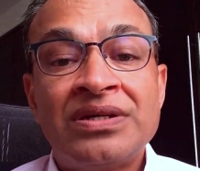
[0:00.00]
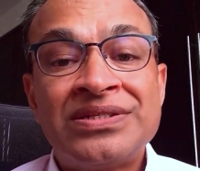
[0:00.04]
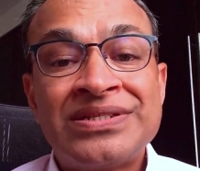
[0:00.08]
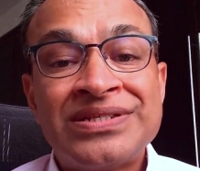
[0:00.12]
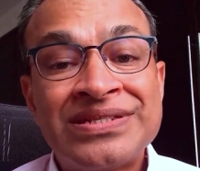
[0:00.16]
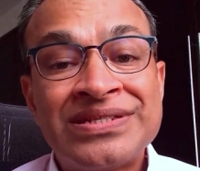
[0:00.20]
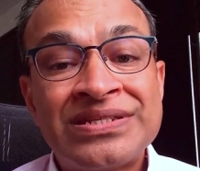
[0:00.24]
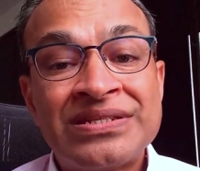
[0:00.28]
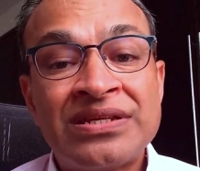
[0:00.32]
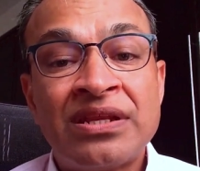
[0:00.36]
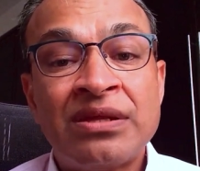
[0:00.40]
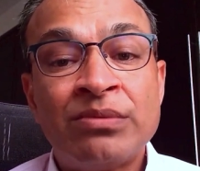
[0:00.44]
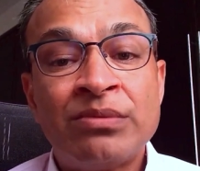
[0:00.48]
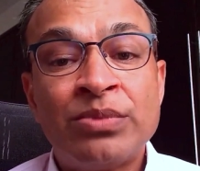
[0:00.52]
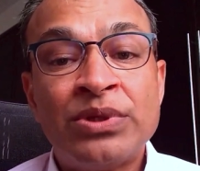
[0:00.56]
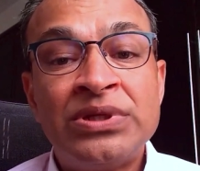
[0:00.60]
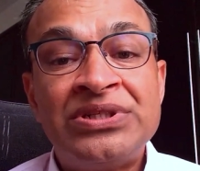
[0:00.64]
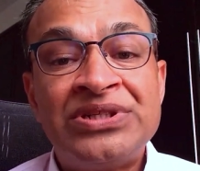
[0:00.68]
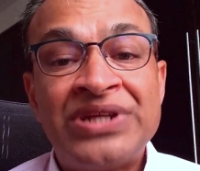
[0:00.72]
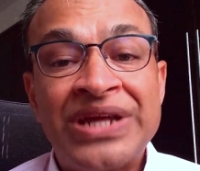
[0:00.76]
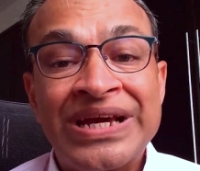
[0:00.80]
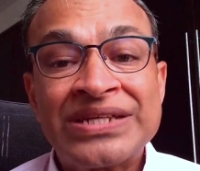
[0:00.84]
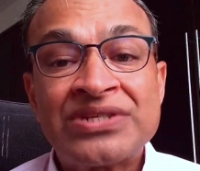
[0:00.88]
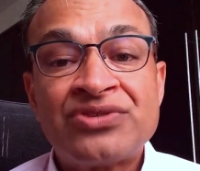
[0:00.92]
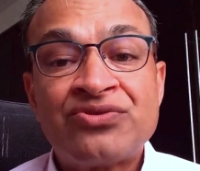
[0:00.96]

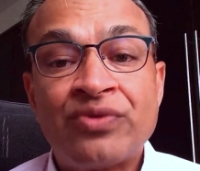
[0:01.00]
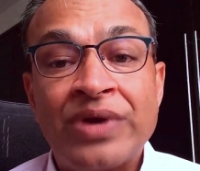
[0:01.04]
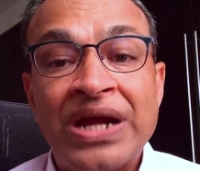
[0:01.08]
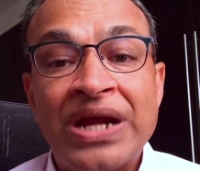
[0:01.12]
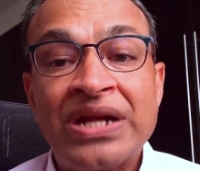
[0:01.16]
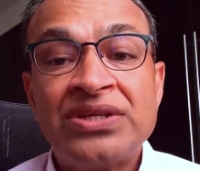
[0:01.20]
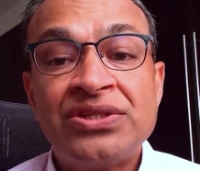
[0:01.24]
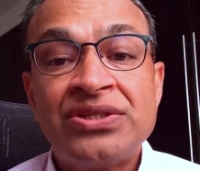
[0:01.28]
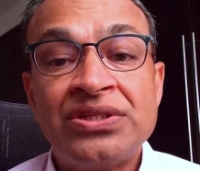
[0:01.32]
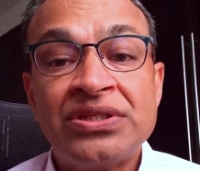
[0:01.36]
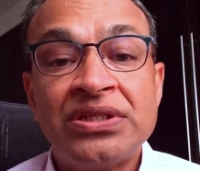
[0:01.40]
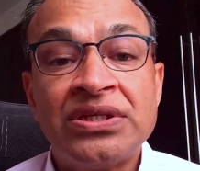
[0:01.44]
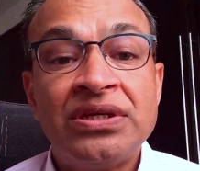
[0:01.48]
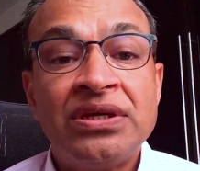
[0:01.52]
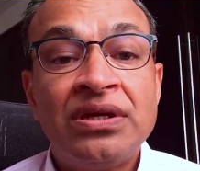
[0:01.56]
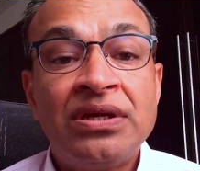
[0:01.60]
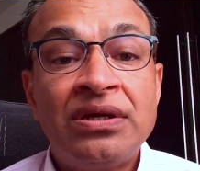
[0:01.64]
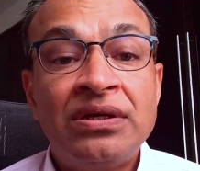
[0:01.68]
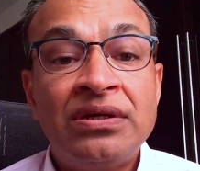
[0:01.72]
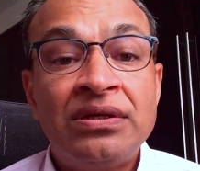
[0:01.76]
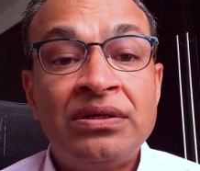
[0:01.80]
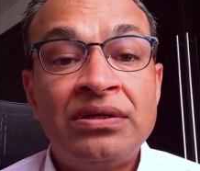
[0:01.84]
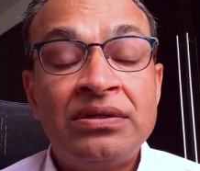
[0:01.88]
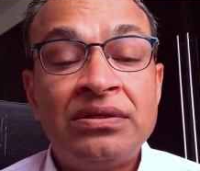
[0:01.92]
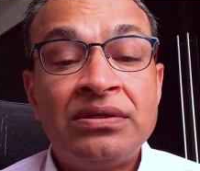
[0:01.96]
sustainable tech strategy,
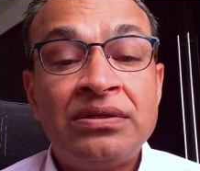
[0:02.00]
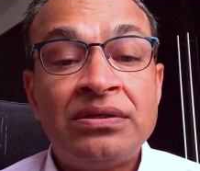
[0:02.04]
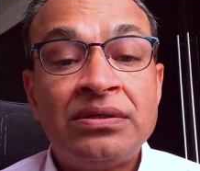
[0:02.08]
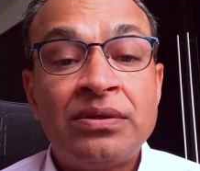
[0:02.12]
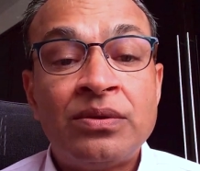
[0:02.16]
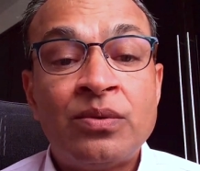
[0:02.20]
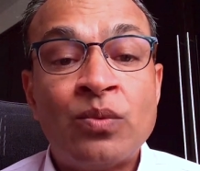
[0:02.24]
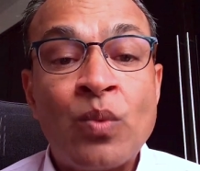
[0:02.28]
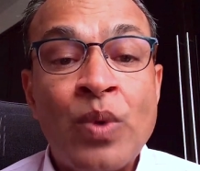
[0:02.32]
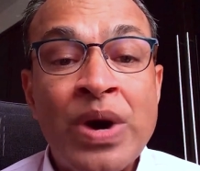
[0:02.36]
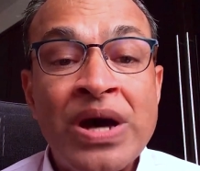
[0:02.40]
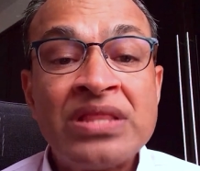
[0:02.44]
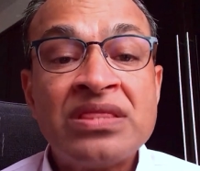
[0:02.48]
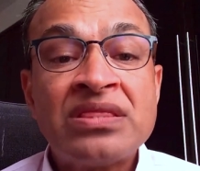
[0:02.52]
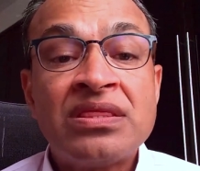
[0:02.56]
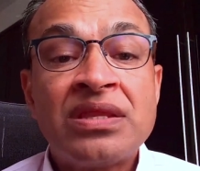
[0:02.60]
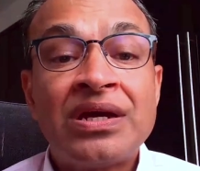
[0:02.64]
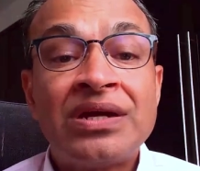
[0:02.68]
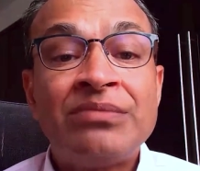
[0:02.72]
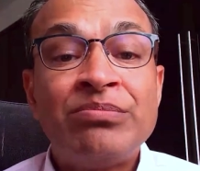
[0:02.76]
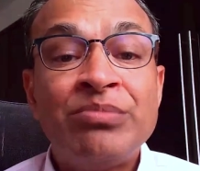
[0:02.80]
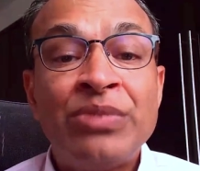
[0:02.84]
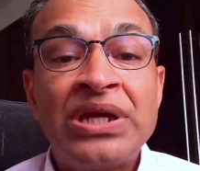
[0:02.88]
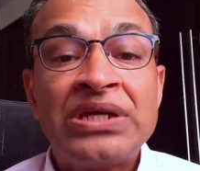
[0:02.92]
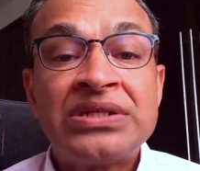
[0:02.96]
one
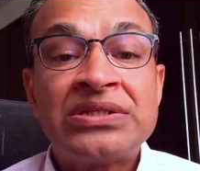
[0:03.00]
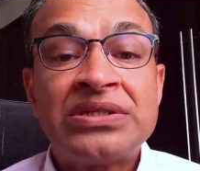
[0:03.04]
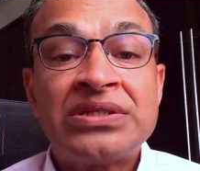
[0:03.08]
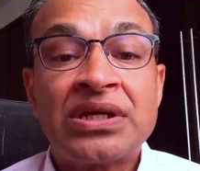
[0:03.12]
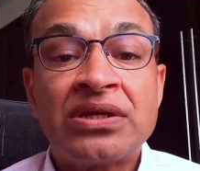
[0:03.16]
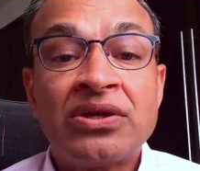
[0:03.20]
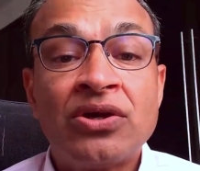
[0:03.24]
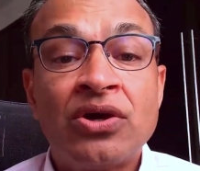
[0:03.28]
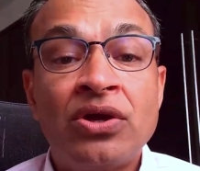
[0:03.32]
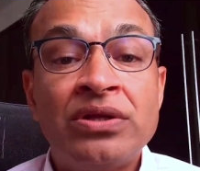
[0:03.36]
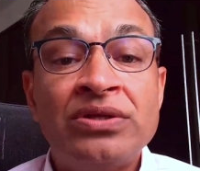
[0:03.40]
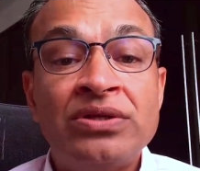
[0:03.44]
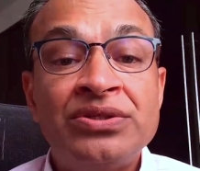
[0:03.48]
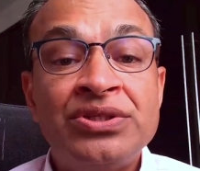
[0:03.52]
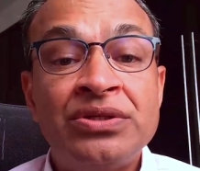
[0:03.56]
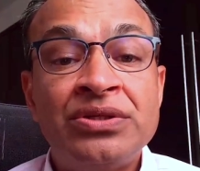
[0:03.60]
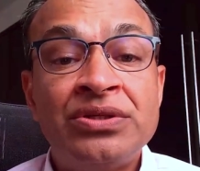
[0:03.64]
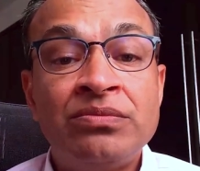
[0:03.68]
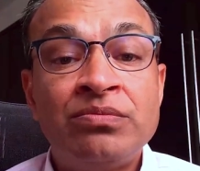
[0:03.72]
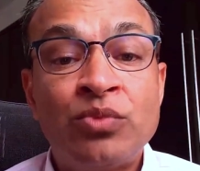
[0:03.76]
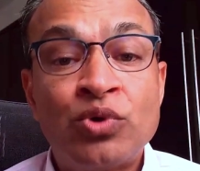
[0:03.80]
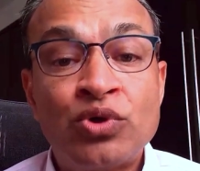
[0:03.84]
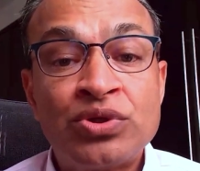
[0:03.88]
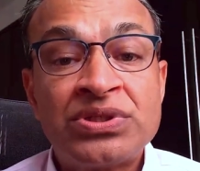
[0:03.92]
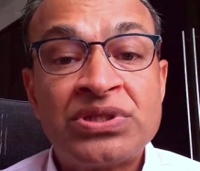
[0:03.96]
that makes
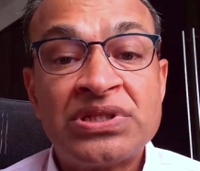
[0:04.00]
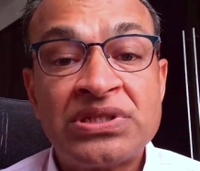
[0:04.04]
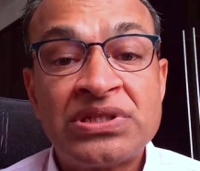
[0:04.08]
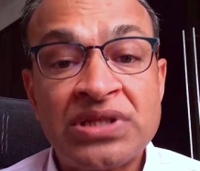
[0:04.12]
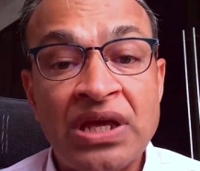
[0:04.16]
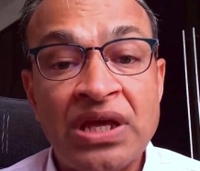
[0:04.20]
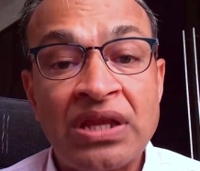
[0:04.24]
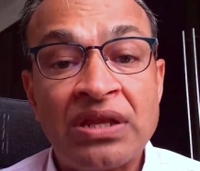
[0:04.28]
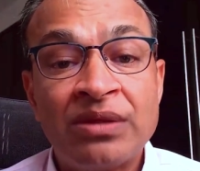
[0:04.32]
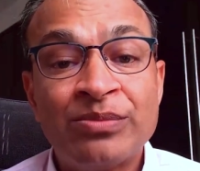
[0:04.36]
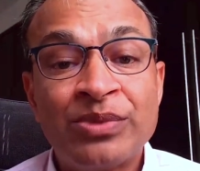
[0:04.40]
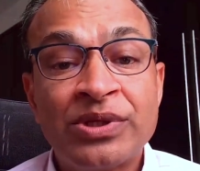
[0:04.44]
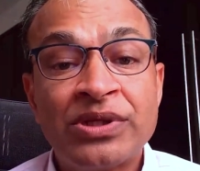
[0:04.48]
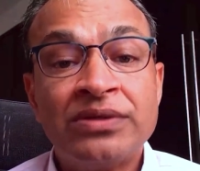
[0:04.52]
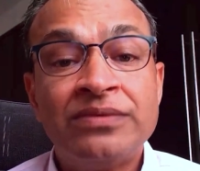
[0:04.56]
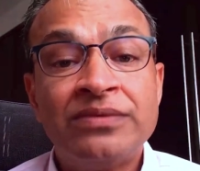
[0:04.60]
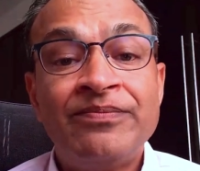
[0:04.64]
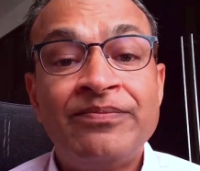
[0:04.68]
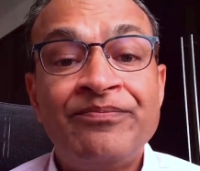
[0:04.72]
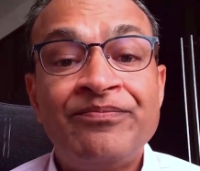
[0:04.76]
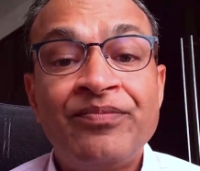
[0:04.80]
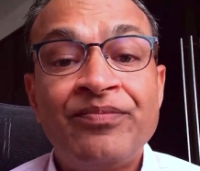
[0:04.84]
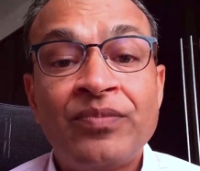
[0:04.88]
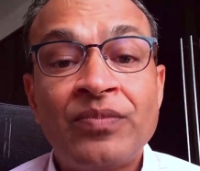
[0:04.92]
technology more sustainable